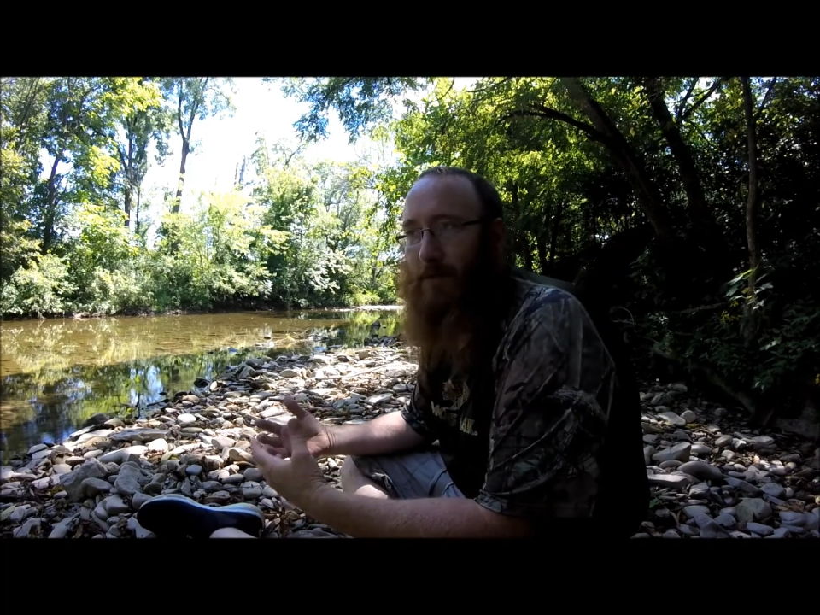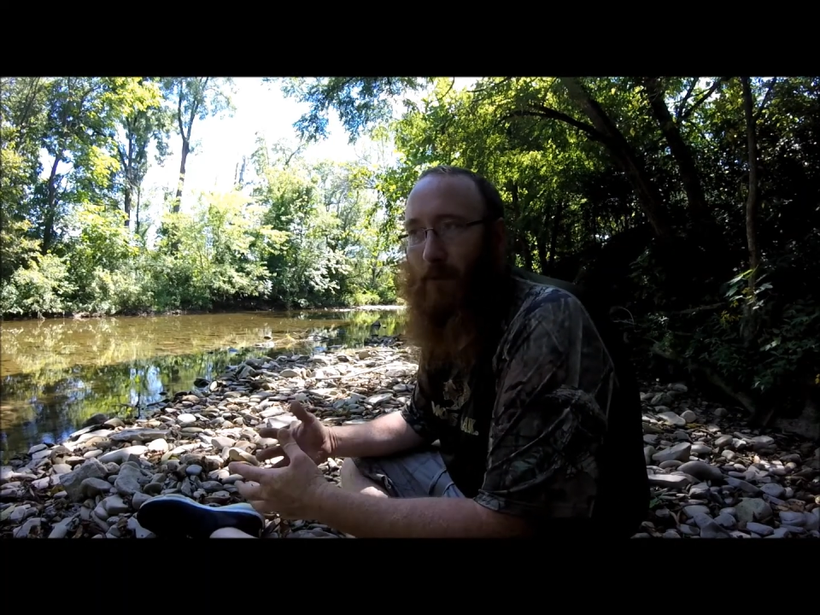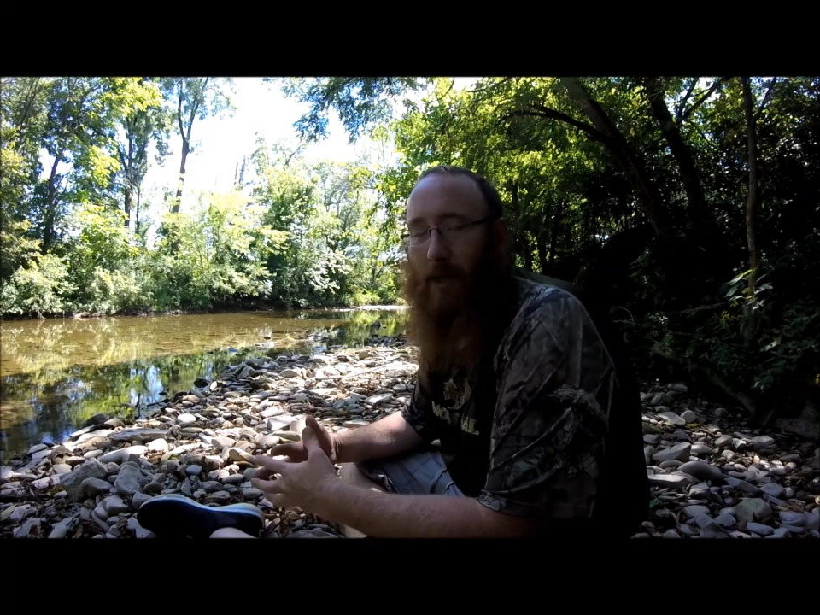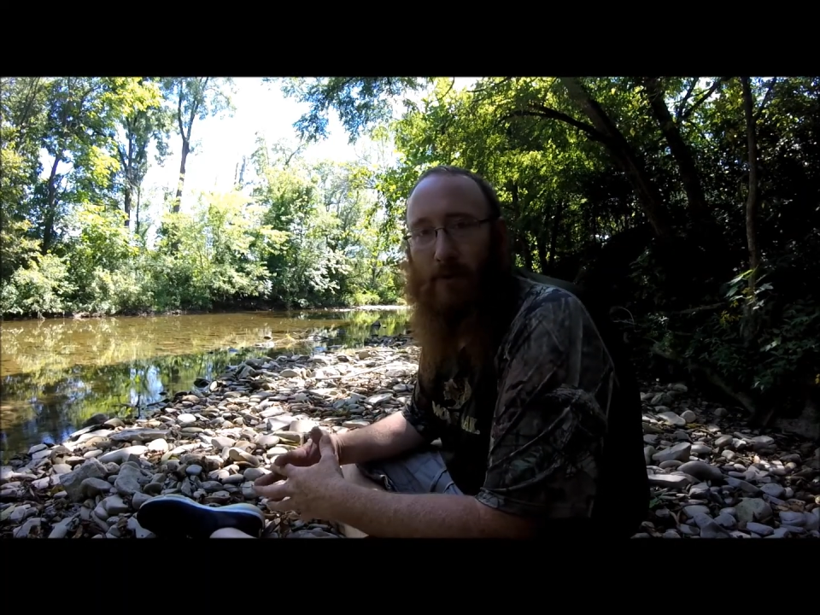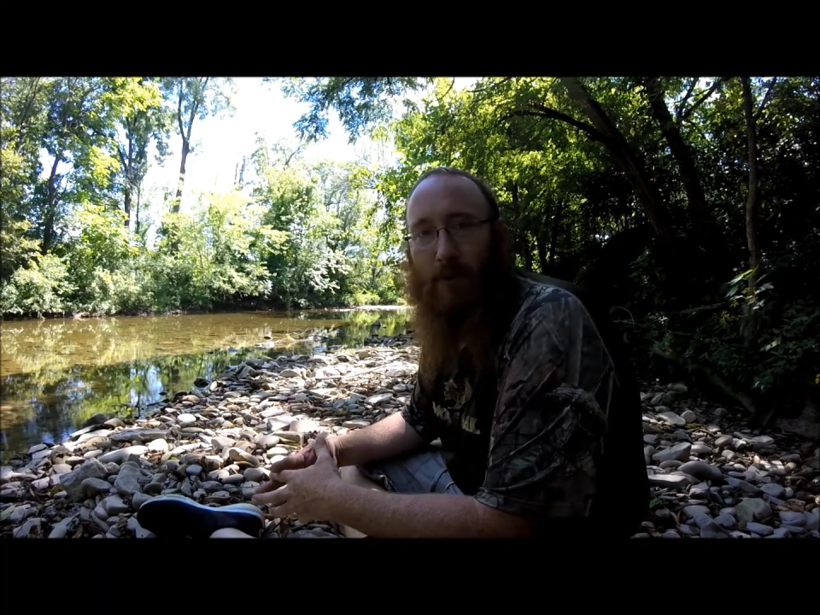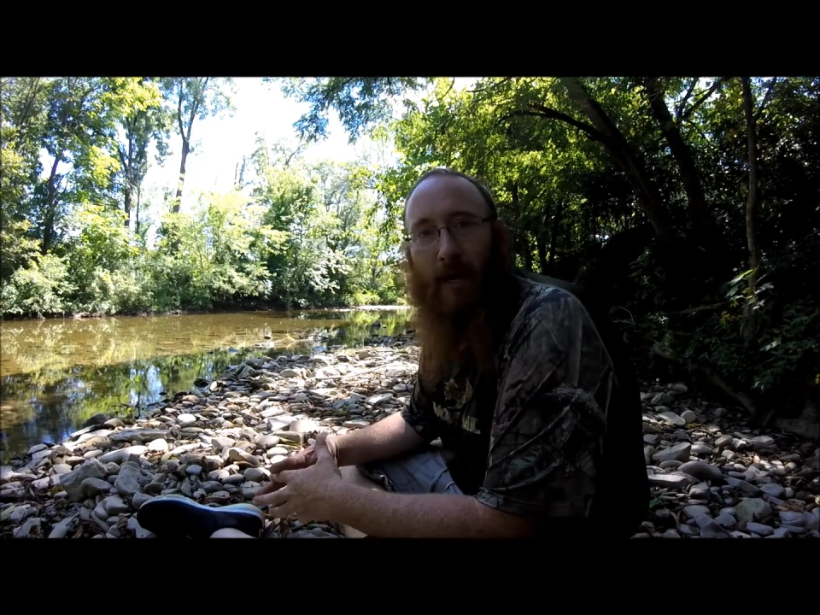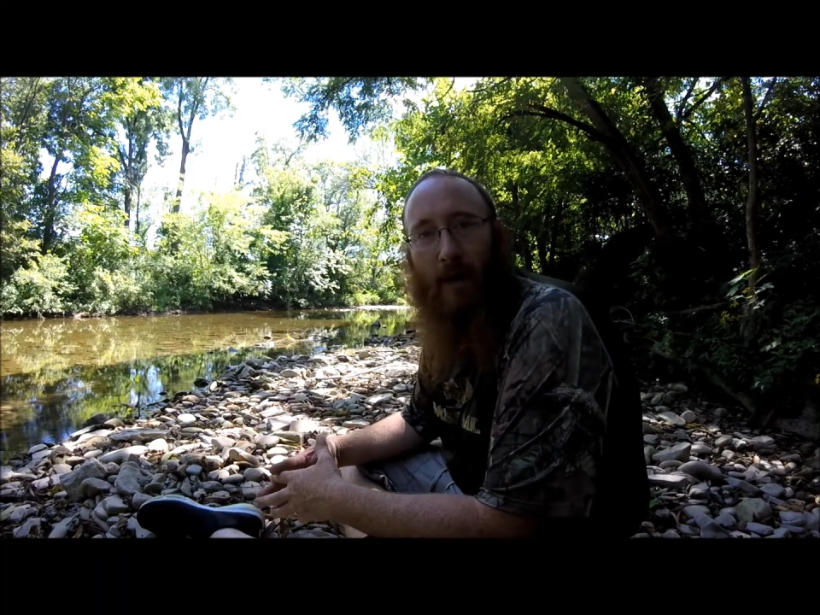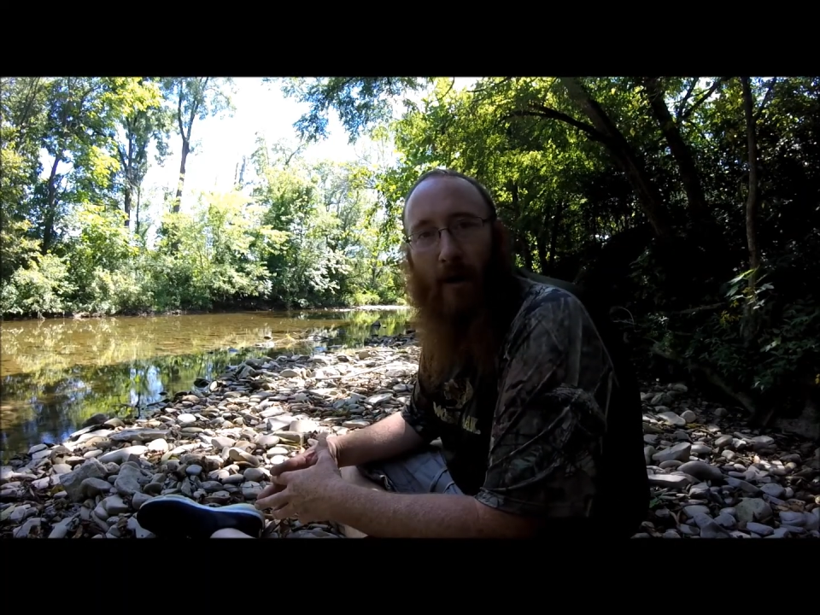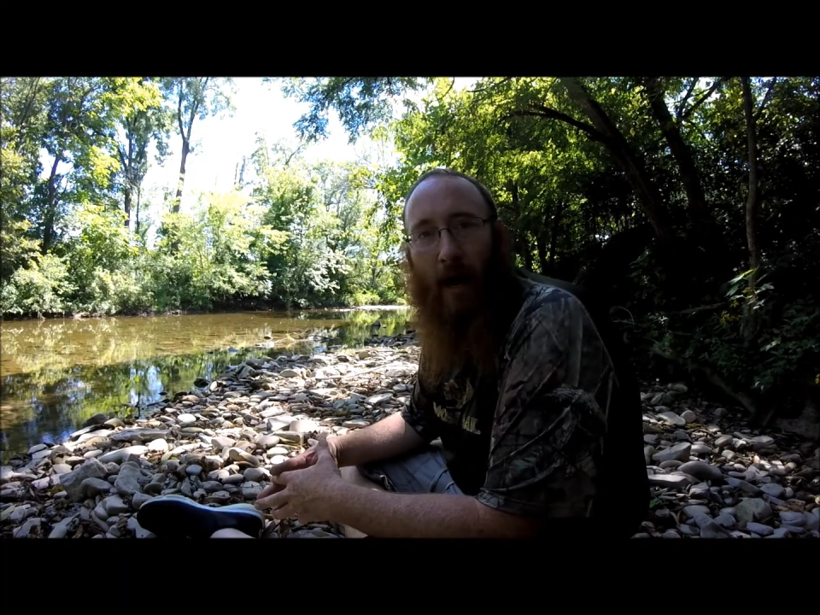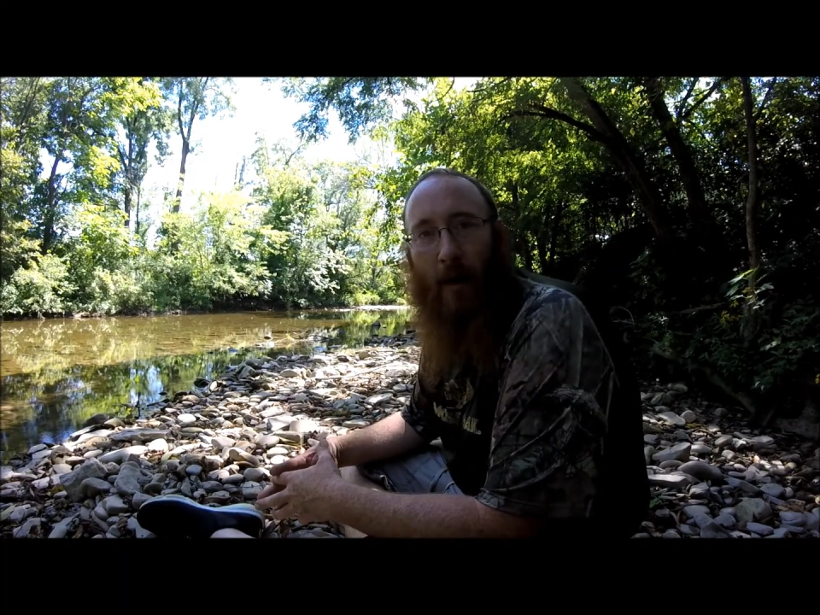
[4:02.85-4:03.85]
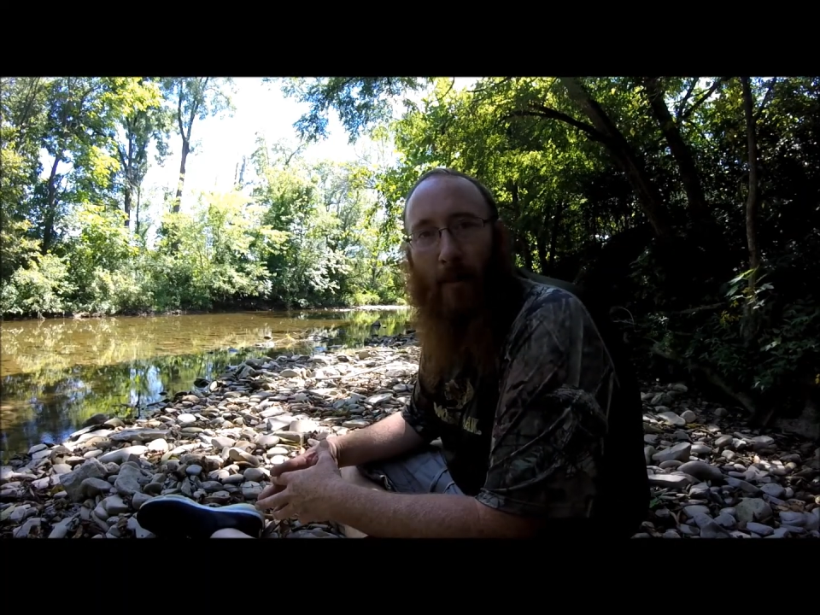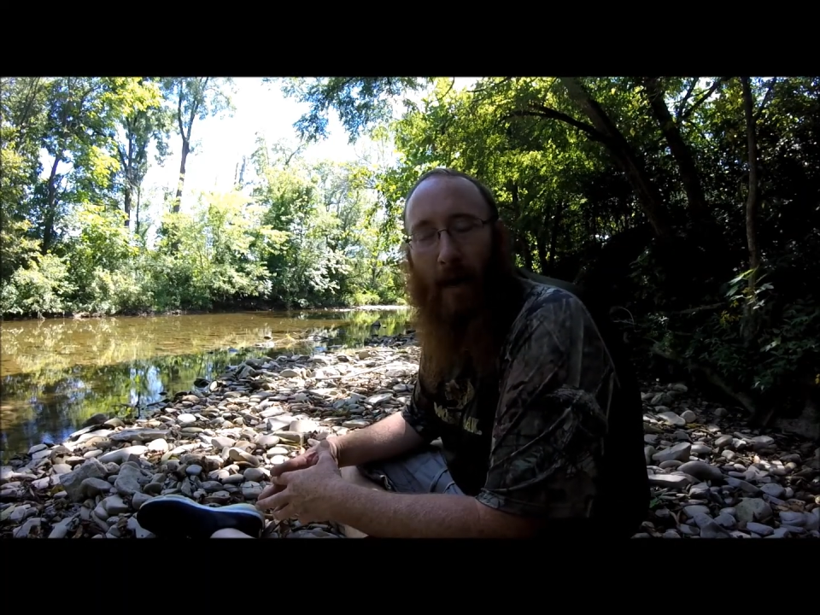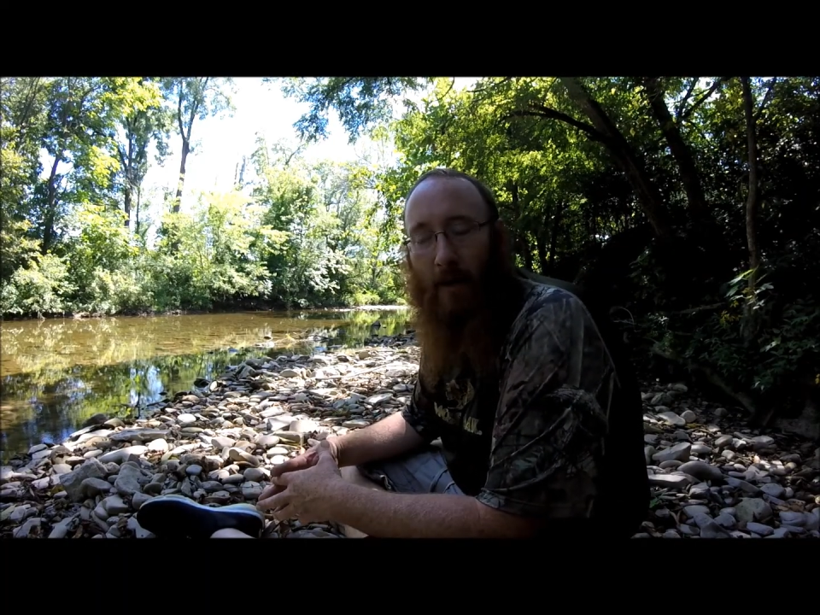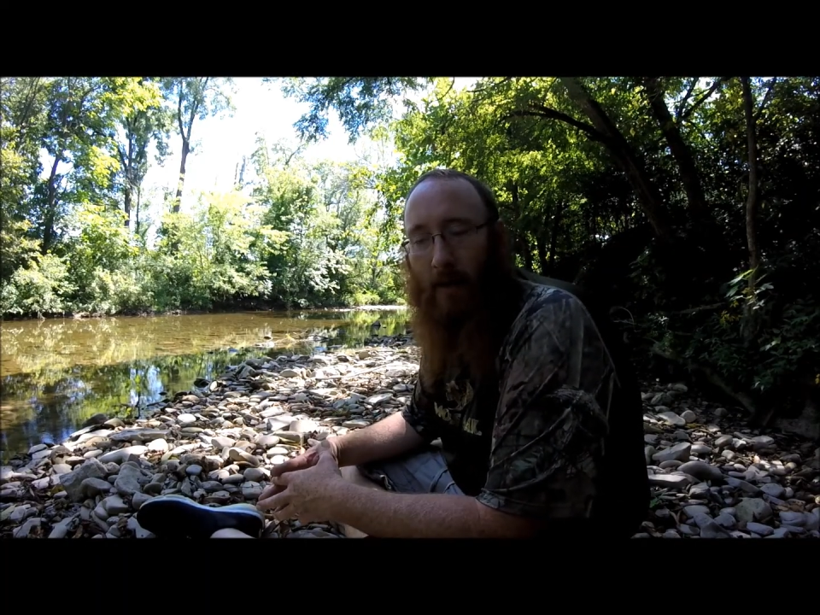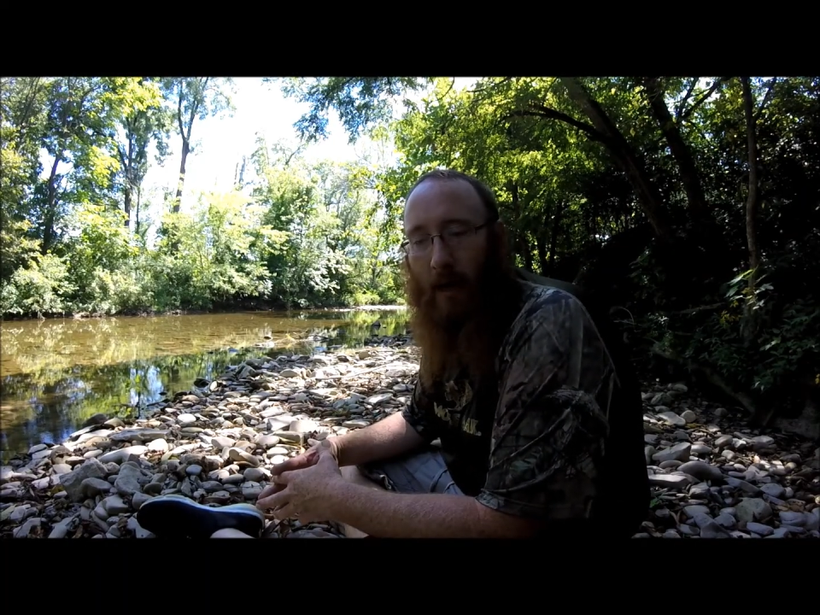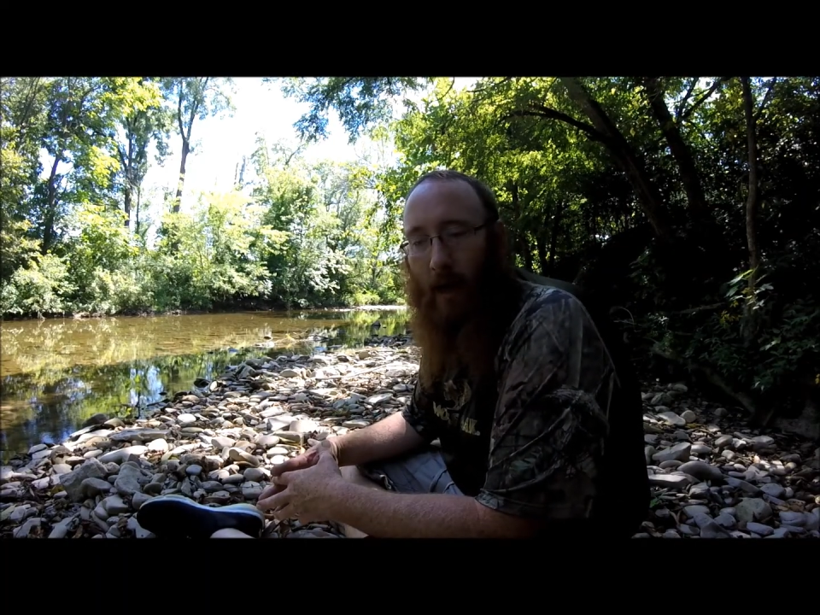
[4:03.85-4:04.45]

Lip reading: of friends were there to help out.